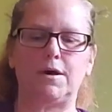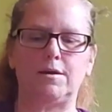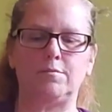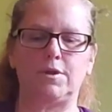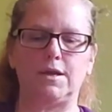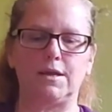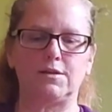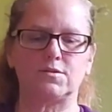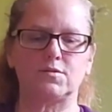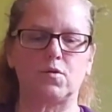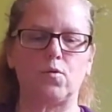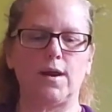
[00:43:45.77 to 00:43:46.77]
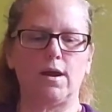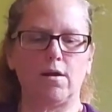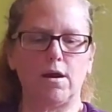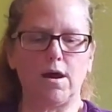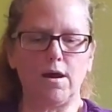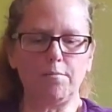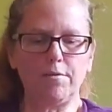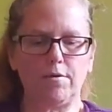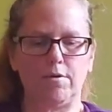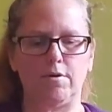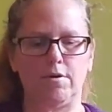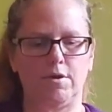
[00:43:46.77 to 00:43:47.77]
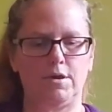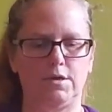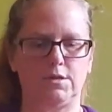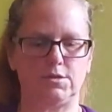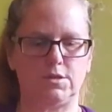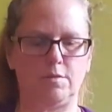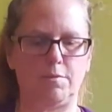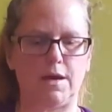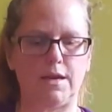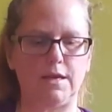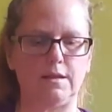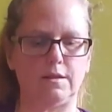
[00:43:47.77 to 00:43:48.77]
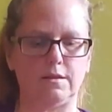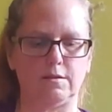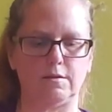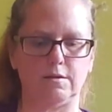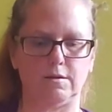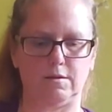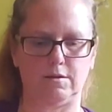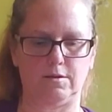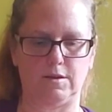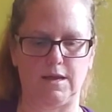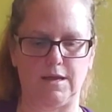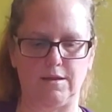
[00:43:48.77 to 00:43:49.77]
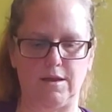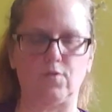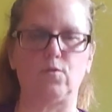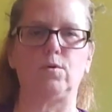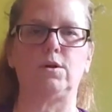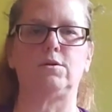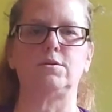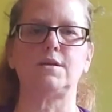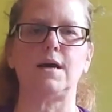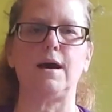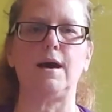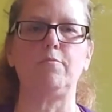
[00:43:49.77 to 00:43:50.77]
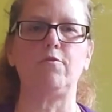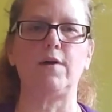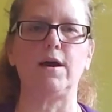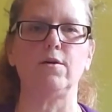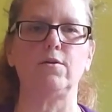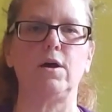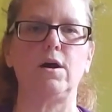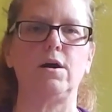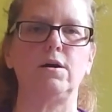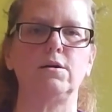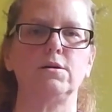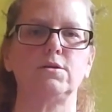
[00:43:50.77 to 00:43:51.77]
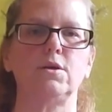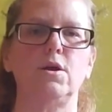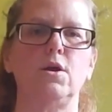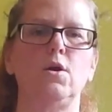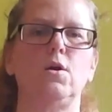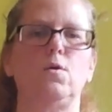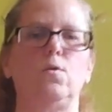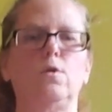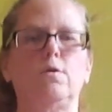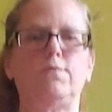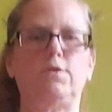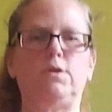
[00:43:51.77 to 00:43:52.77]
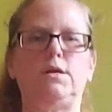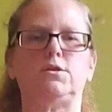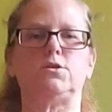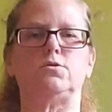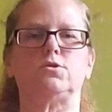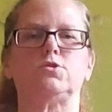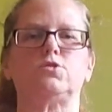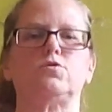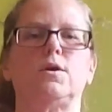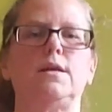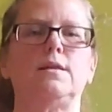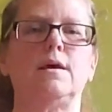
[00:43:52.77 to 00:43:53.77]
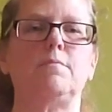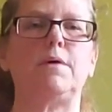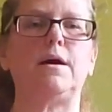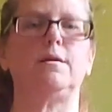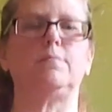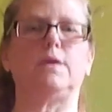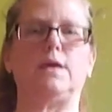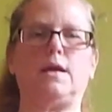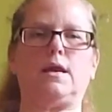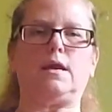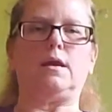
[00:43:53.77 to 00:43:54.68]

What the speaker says: leg square up to the body. Lay the other one on top, fire logs, or if you need to, straighten that bottom leg.